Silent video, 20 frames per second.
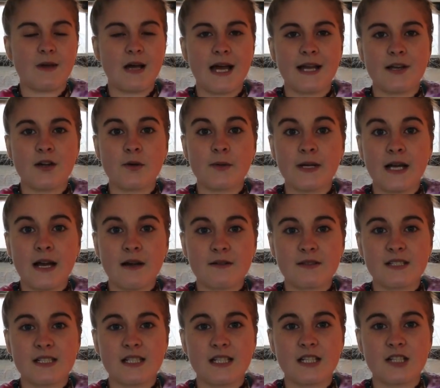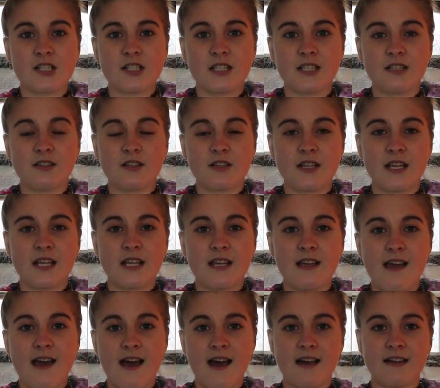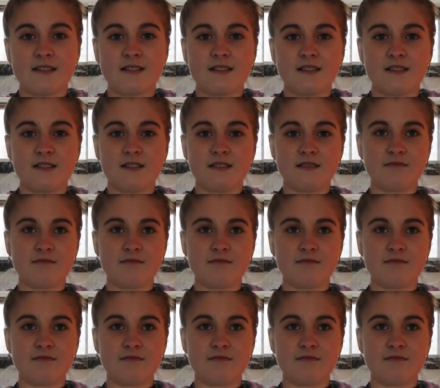I know when I was initially looking at